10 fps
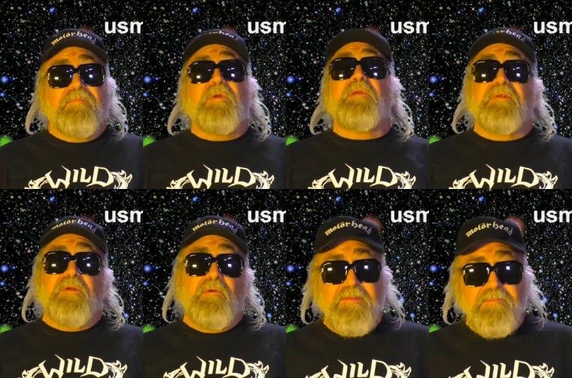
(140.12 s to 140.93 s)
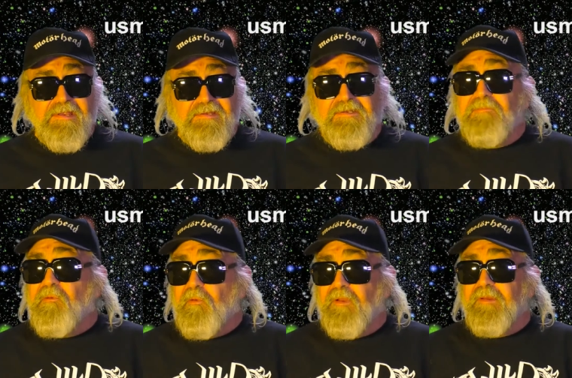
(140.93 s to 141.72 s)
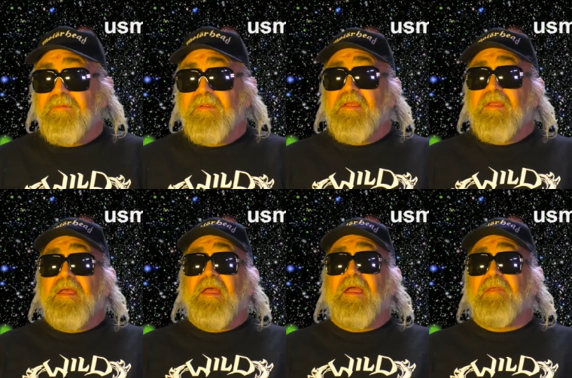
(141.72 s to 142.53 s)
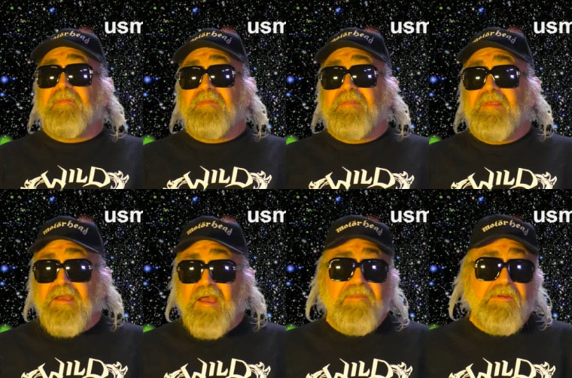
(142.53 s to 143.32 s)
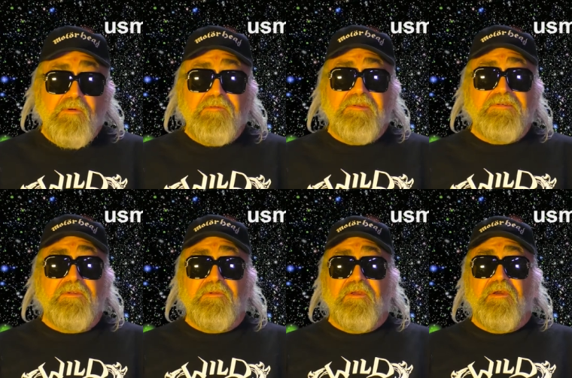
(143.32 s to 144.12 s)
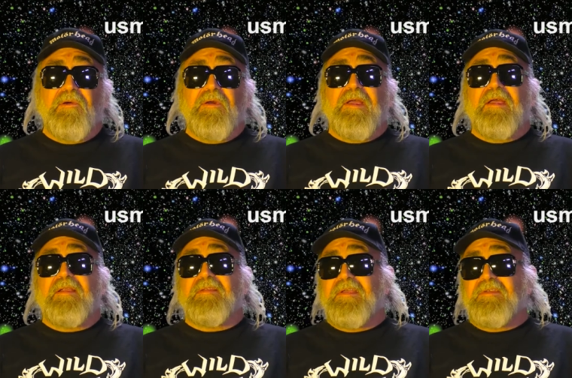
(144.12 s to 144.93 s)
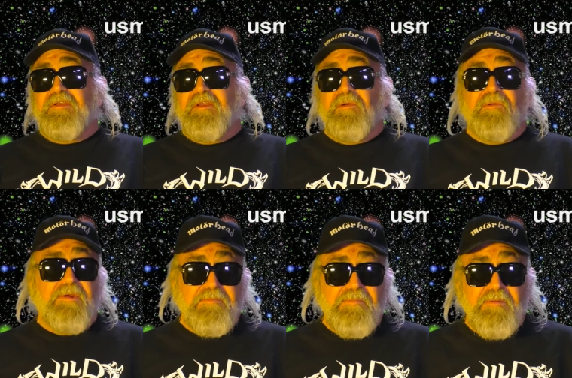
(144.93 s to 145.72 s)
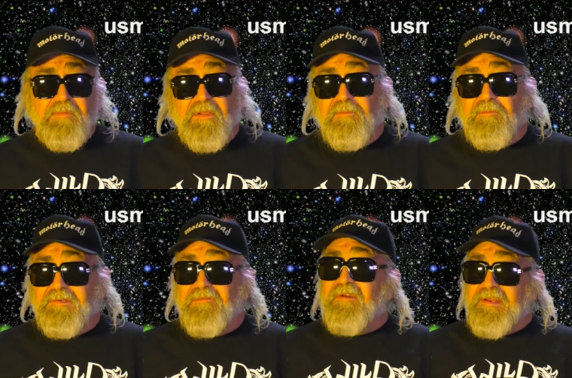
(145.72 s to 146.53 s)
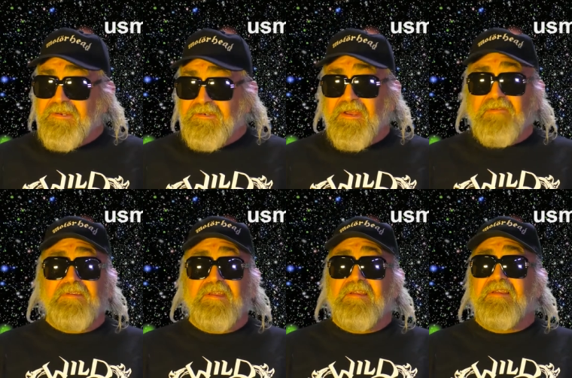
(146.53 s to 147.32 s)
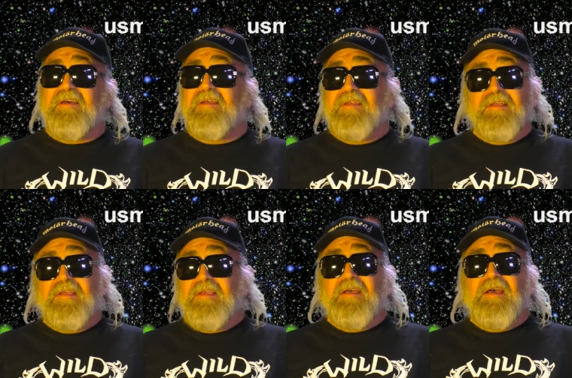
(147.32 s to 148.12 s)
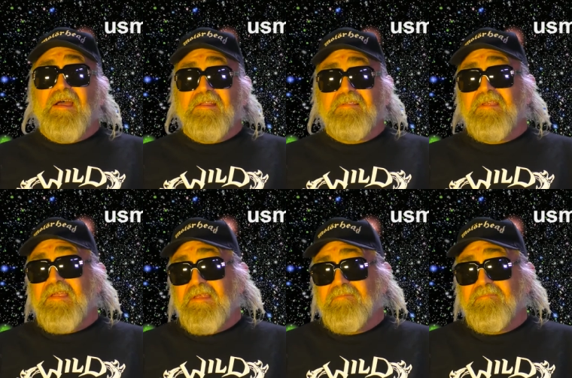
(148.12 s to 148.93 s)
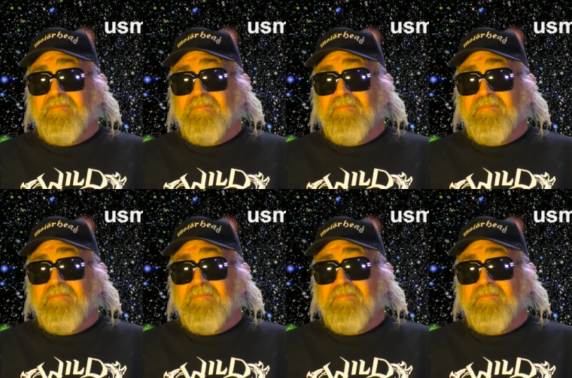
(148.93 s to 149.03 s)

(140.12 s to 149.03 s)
we recorded the basics in Portland, and the guy that owned the studio and the engineer, Rick McMillan, was a friend of Jeff's, and he